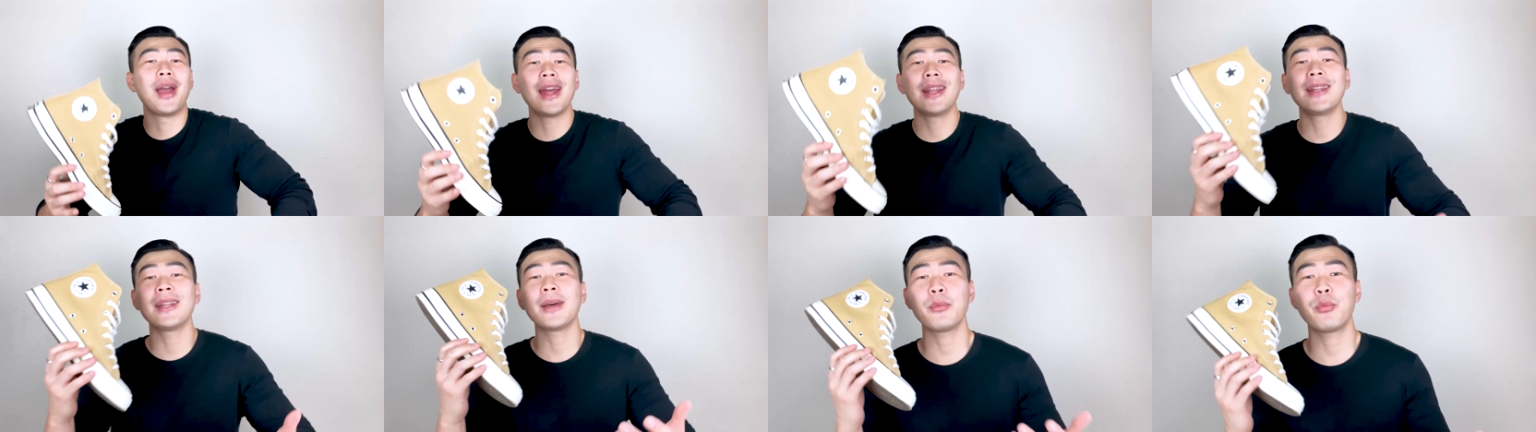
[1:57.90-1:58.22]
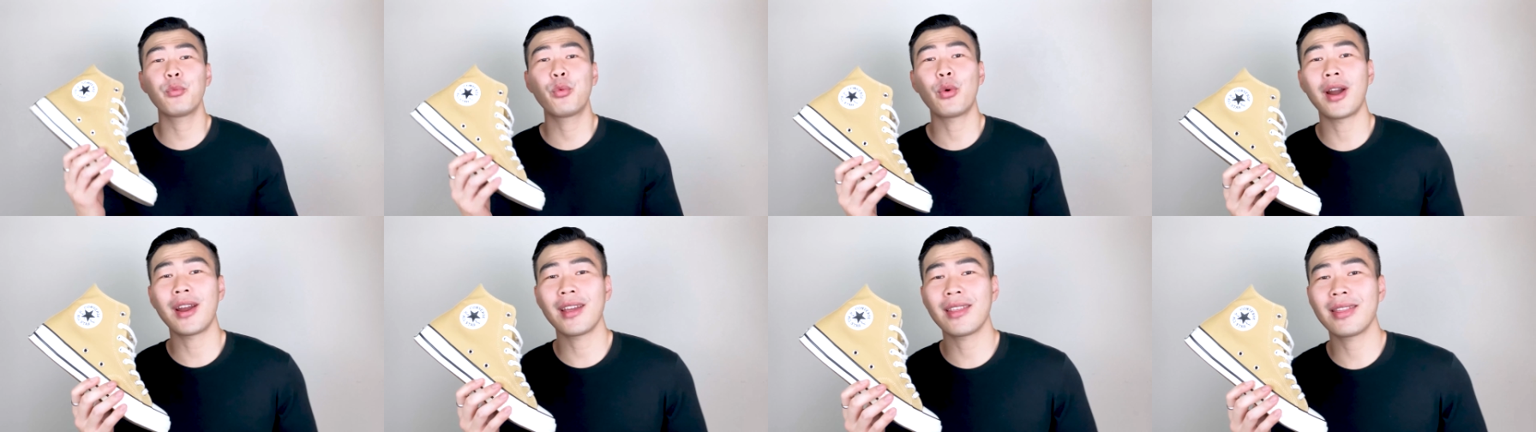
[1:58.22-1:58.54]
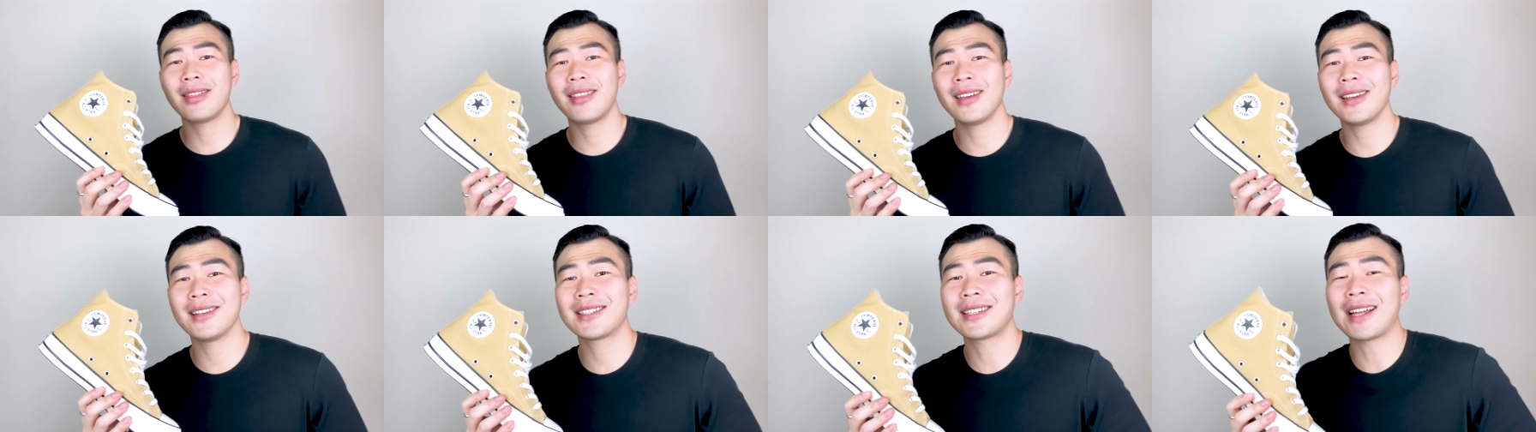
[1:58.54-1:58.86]
When I'm
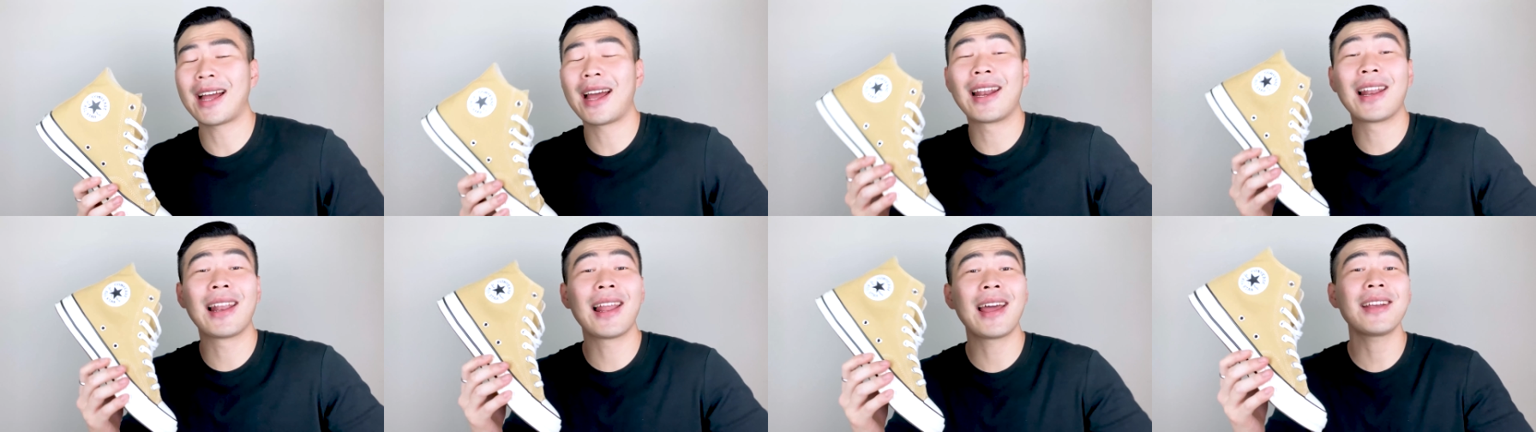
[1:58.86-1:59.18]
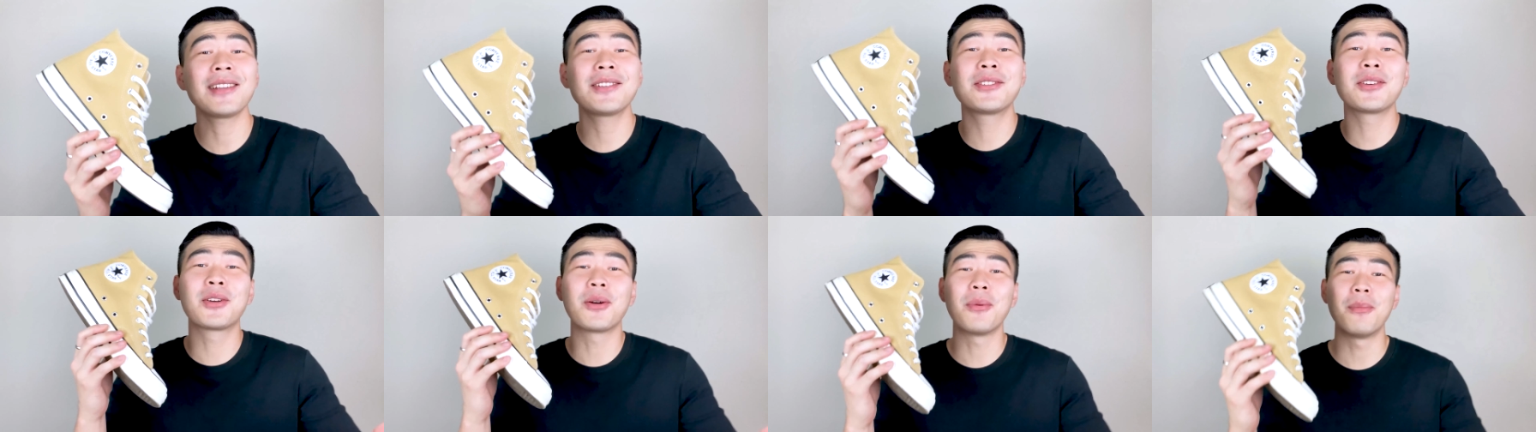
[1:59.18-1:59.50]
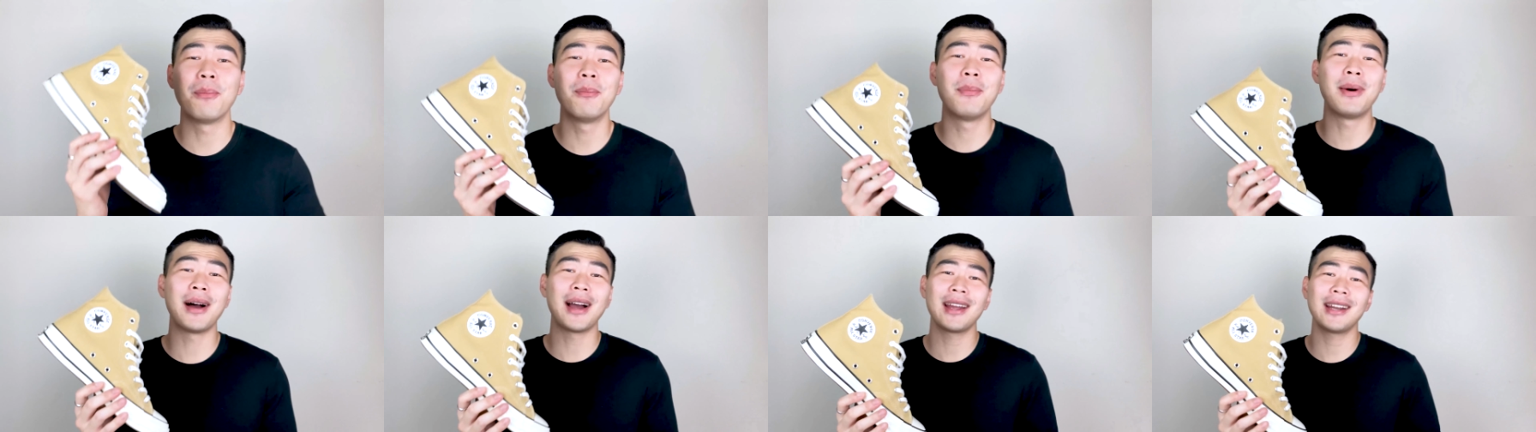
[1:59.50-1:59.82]
wearing this, I like to
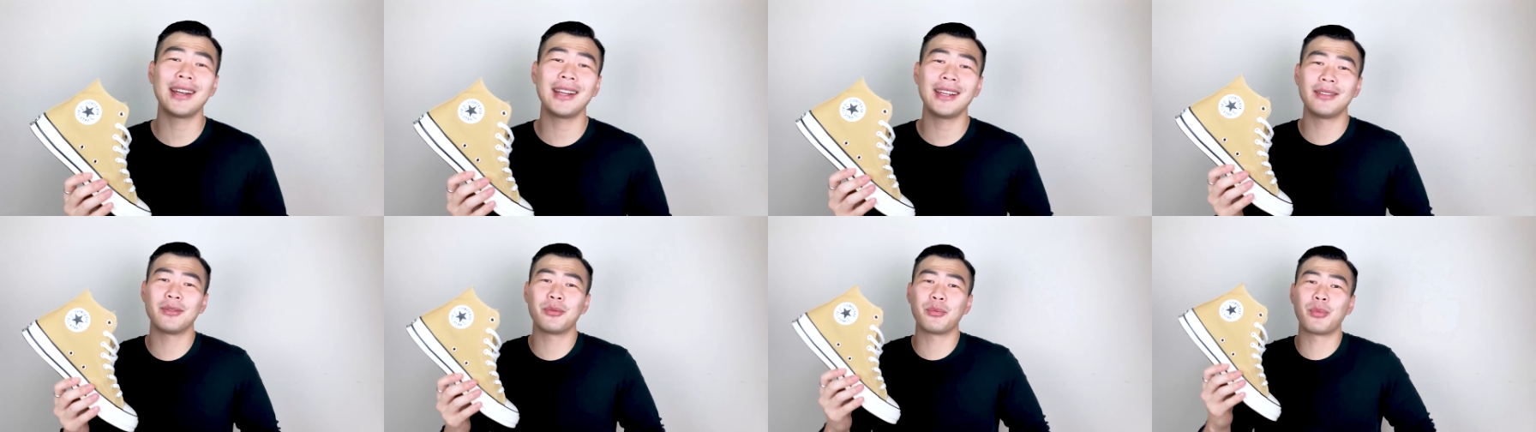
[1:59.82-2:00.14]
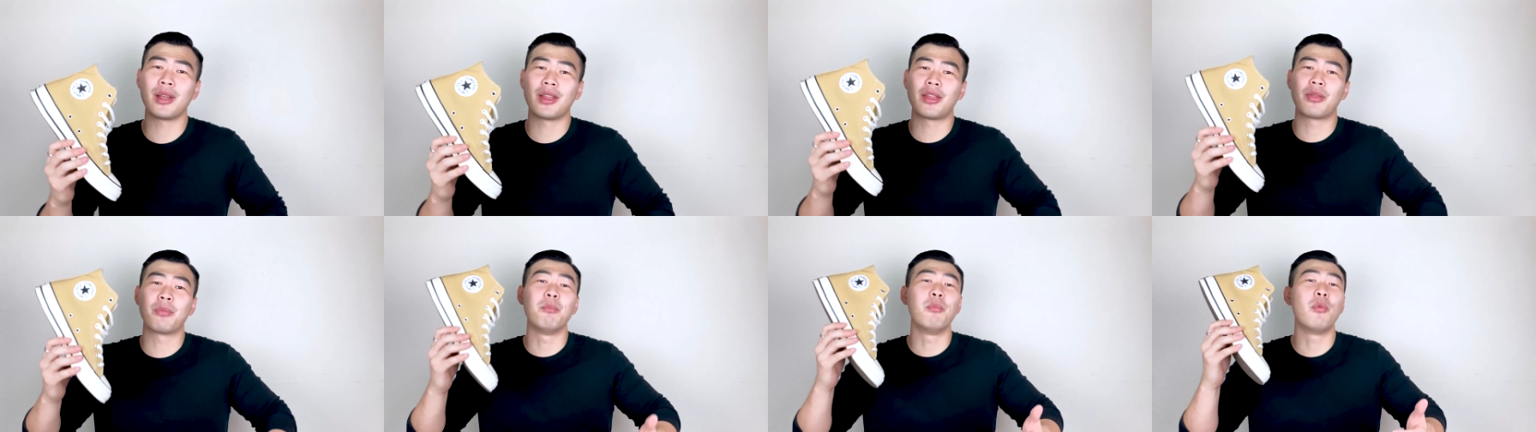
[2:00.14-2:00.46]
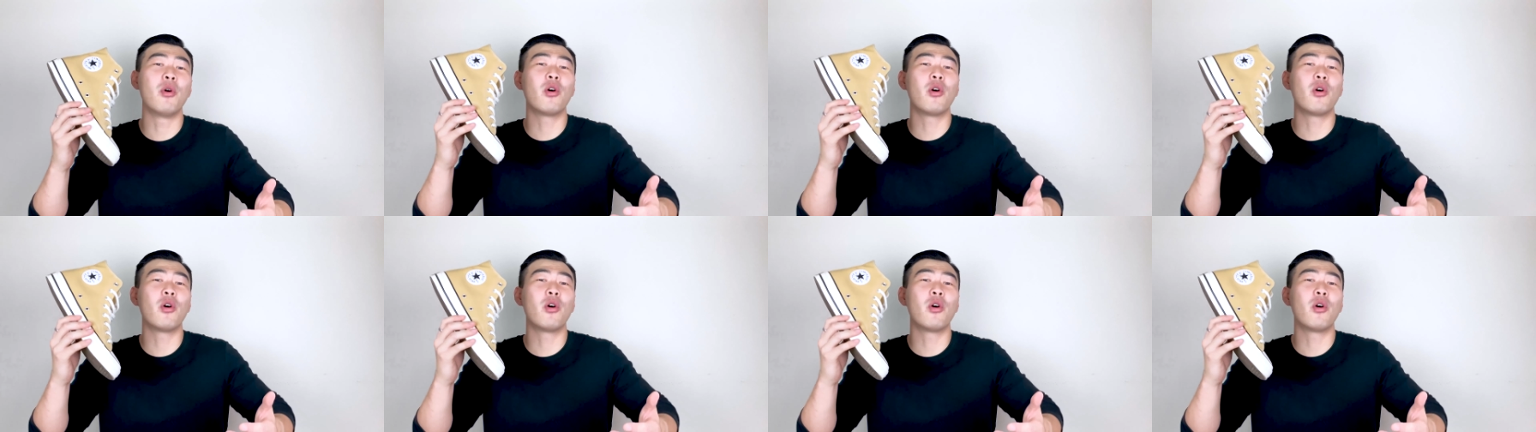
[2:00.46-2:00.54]
combine it with